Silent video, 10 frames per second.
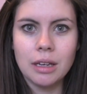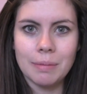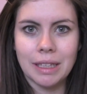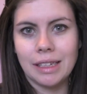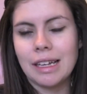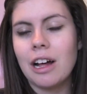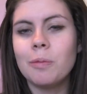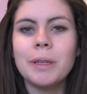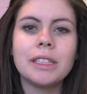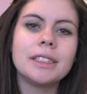be like
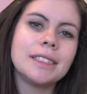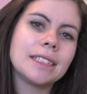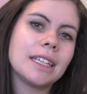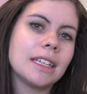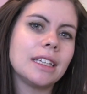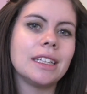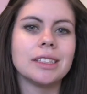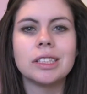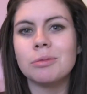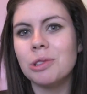helping your skin
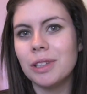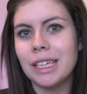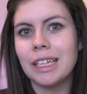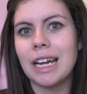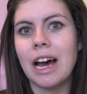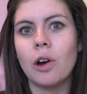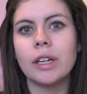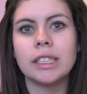and smoothing it out.